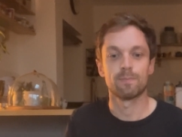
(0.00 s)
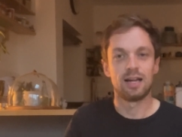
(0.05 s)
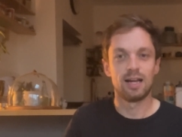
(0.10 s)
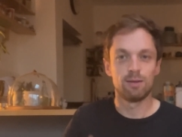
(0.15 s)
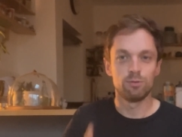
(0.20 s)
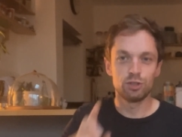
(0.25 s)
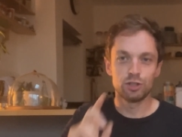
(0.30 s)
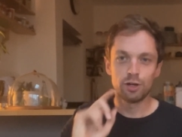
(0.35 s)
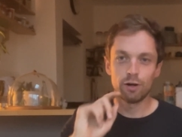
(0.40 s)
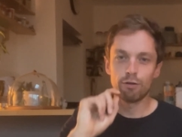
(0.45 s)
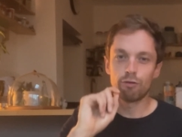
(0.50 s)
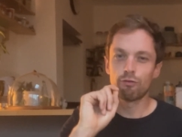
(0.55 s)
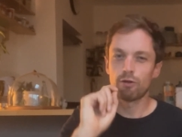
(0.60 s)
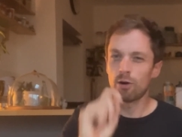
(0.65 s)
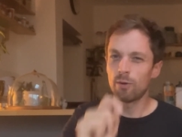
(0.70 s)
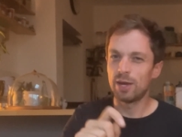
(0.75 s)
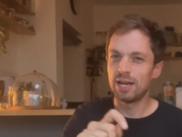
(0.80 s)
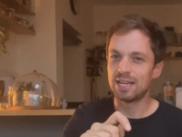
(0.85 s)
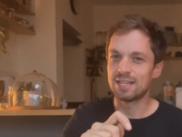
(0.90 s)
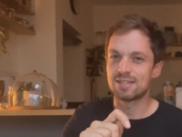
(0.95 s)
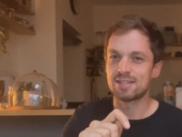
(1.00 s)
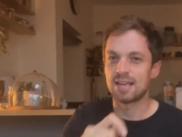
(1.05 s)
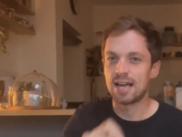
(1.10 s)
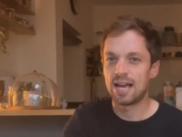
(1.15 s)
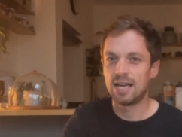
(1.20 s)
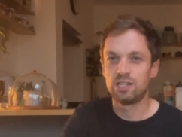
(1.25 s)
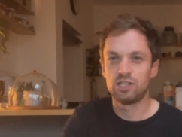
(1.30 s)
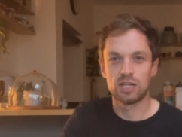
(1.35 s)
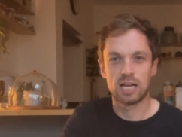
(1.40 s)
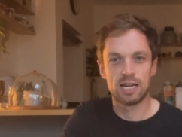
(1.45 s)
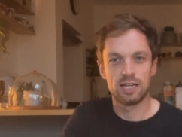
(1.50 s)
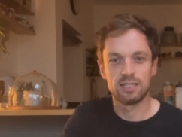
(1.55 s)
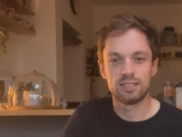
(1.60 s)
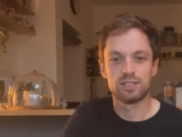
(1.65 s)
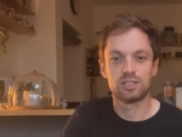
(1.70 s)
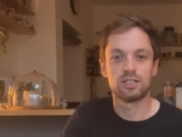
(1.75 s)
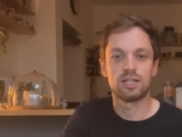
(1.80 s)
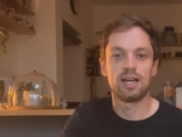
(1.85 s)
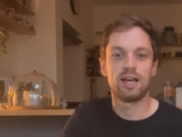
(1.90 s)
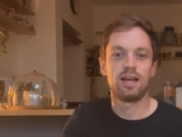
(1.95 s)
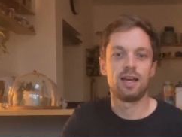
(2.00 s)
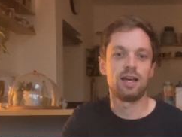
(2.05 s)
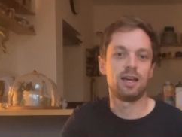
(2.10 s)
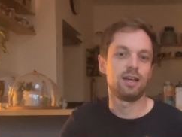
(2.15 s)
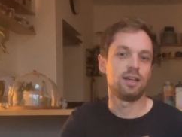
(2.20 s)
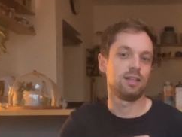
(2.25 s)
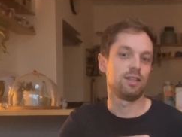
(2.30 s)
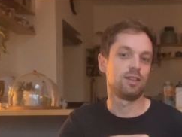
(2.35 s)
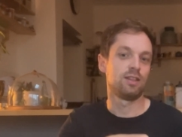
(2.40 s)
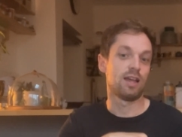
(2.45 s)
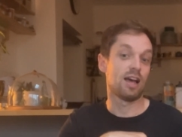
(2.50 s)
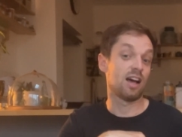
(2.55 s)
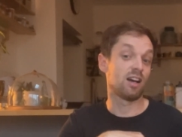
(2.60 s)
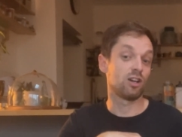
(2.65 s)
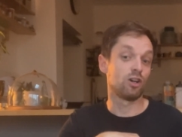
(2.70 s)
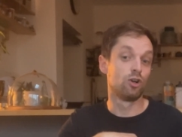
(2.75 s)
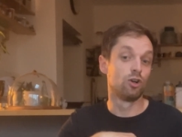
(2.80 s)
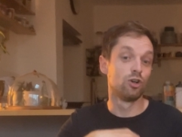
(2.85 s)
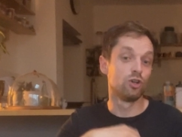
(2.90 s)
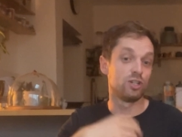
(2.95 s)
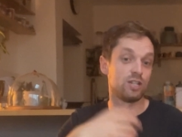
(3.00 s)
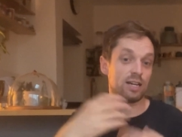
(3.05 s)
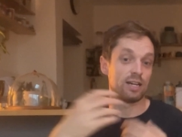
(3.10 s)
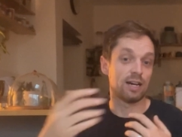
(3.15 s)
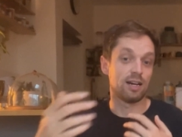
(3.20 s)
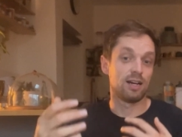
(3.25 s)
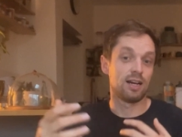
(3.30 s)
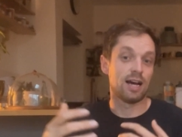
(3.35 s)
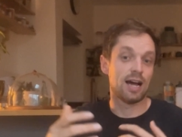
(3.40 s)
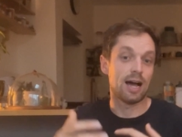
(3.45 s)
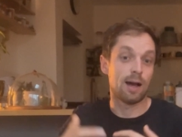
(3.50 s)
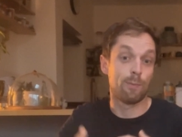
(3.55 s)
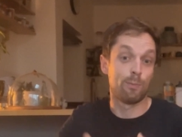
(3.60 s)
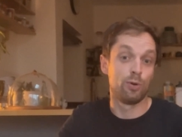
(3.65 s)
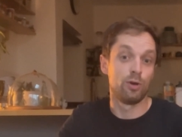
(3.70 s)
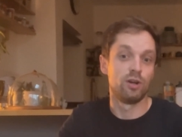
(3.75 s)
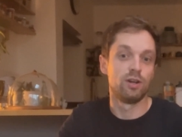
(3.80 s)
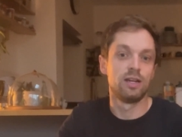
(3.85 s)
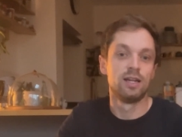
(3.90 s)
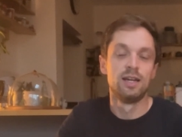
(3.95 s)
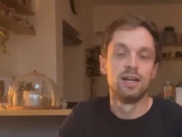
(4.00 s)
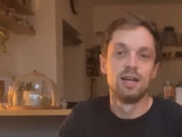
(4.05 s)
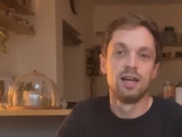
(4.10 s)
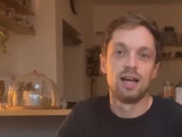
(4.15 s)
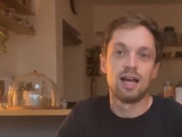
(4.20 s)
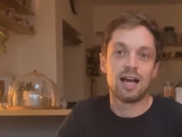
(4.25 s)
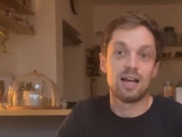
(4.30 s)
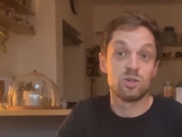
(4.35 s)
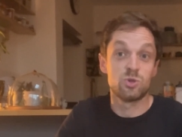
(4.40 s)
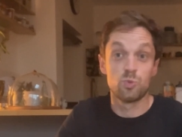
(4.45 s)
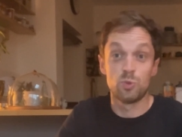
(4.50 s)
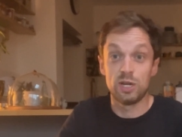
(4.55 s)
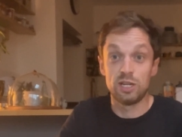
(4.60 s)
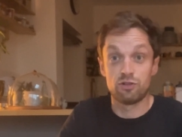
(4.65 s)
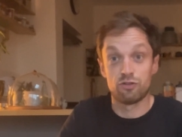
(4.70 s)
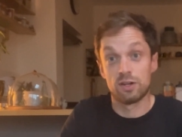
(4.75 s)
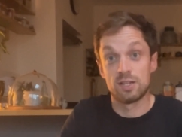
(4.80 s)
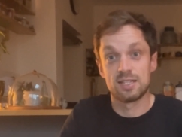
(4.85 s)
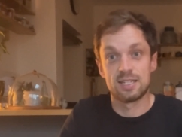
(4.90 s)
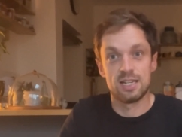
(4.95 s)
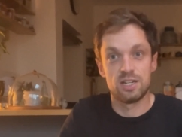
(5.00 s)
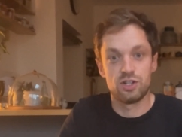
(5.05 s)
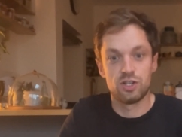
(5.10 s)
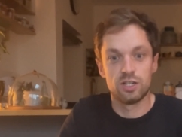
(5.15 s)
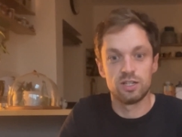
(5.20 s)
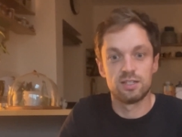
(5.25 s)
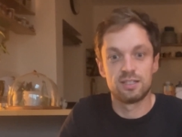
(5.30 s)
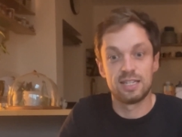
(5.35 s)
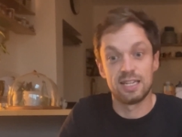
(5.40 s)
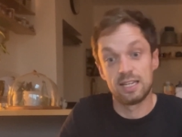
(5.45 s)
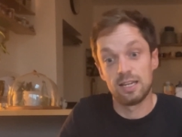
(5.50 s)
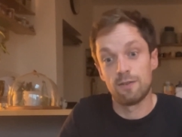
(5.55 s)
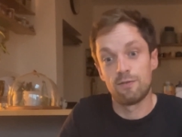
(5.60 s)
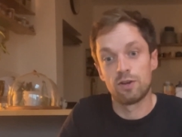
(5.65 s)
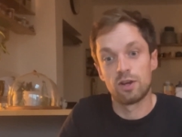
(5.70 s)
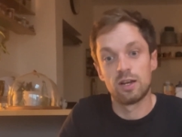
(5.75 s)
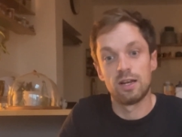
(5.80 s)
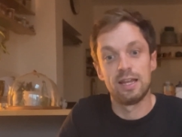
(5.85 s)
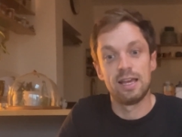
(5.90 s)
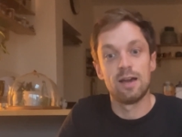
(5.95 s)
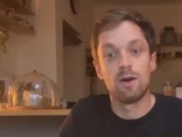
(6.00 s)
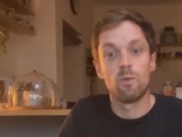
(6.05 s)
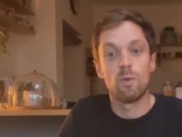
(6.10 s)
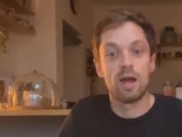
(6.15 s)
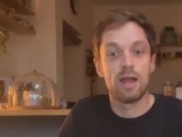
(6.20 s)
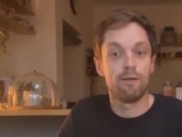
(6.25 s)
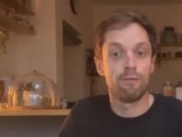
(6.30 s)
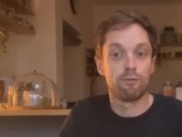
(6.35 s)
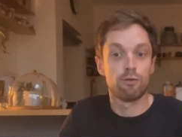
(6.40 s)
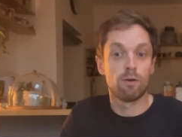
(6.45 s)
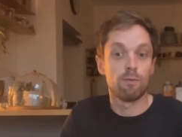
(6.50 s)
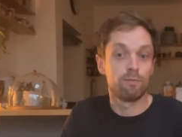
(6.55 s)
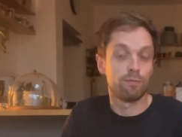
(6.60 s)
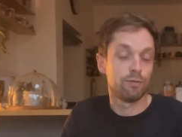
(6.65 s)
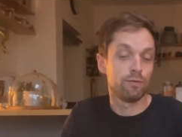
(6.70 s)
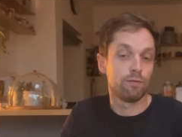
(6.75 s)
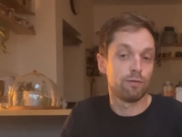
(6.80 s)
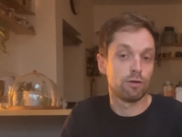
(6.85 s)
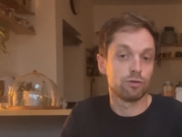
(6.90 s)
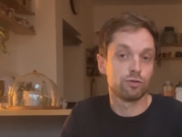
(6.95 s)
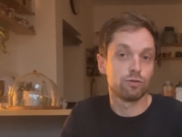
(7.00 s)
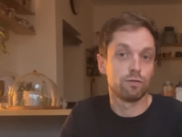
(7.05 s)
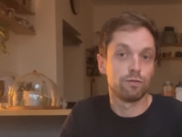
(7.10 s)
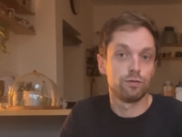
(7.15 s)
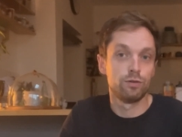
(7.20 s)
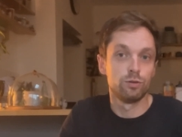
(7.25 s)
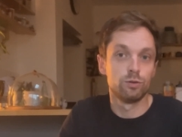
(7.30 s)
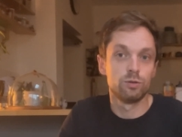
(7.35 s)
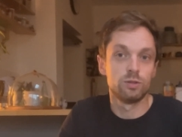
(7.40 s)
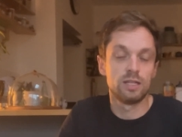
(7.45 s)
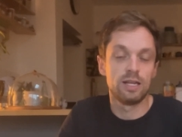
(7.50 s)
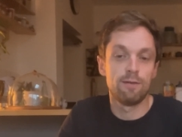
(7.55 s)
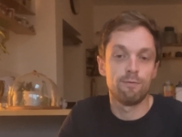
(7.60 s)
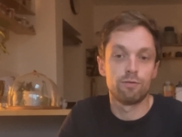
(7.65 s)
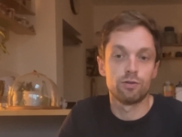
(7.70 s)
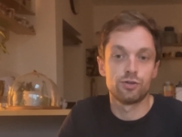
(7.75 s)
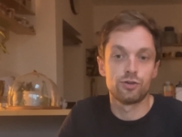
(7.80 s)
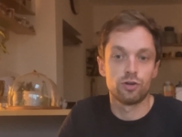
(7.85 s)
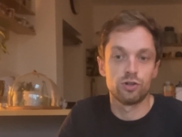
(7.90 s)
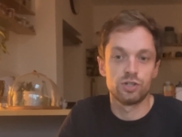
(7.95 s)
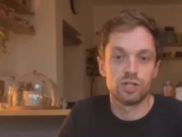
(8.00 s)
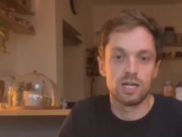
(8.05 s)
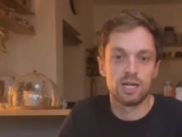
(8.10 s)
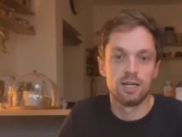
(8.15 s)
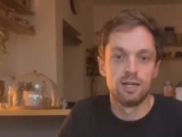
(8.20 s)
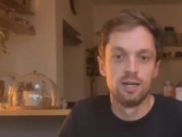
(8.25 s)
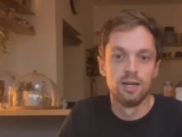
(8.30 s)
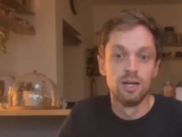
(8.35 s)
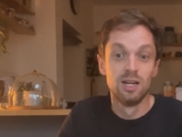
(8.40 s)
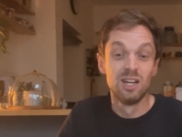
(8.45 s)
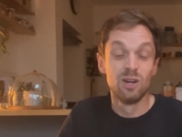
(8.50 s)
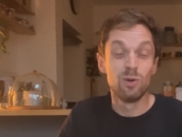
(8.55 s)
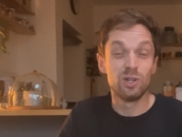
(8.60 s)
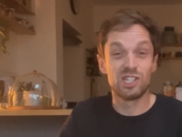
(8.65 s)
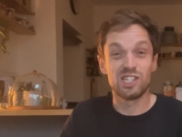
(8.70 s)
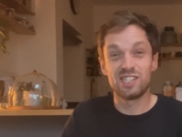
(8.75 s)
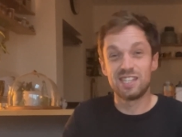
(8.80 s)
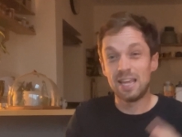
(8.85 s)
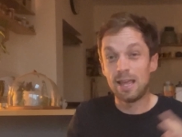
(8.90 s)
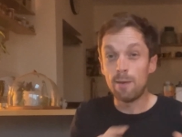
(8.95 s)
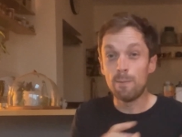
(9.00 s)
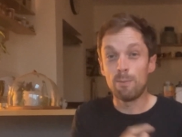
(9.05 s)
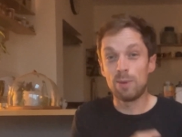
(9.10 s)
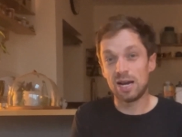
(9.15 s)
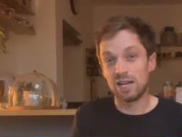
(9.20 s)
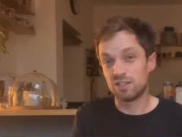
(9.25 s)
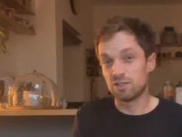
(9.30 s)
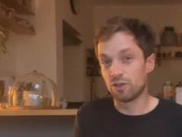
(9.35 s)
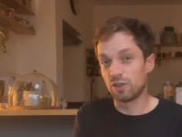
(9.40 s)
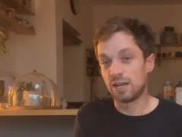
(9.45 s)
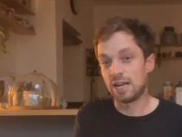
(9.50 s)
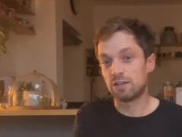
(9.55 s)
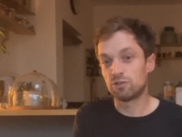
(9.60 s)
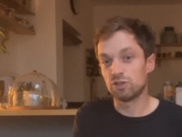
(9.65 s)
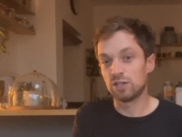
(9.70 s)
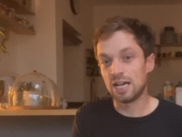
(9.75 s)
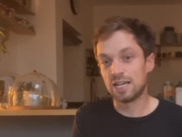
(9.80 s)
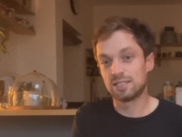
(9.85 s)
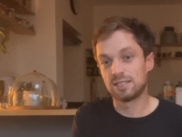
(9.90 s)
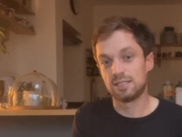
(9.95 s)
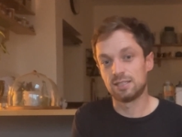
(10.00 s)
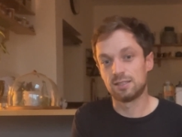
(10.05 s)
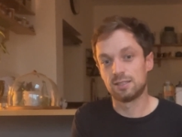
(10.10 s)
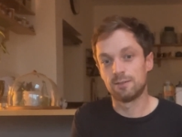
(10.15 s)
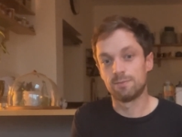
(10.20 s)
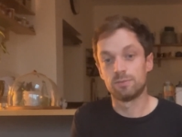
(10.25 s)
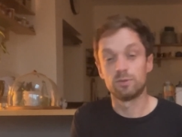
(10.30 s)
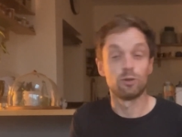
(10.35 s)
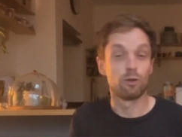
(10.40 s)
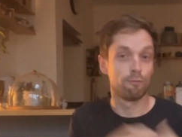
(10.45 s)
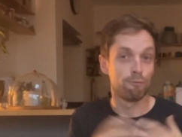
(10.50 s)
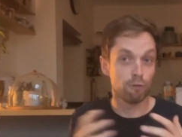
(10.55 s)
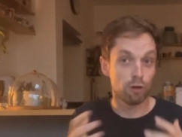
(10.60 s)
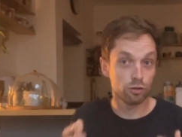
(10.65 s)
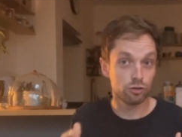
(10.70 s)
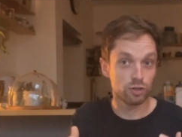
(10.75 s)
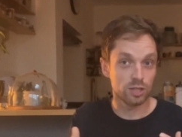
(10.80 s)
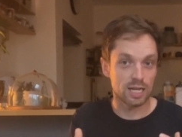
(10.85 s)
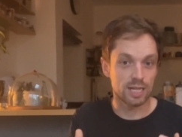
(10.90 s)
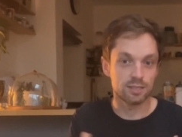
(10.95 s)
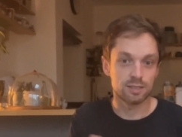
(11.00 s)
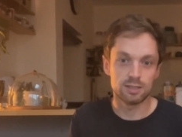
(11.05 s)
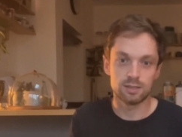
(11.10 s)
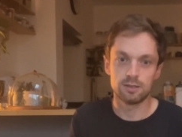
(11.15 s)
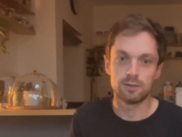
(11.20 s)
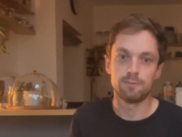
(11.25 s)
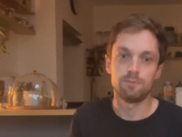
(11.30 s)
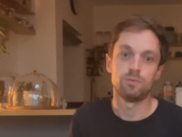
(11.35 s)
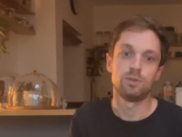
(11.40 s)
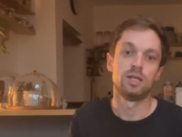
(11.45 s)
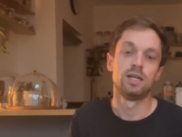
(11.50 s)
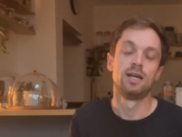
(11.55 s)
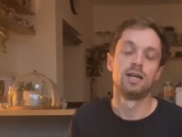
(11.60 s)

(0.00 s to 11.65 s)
I'm just going to throw in a side challenge uh, that could ha happen as we transition significantly away from f fossil fuel infrastructure, which is the impact on the natural gas system, the fossil gas system.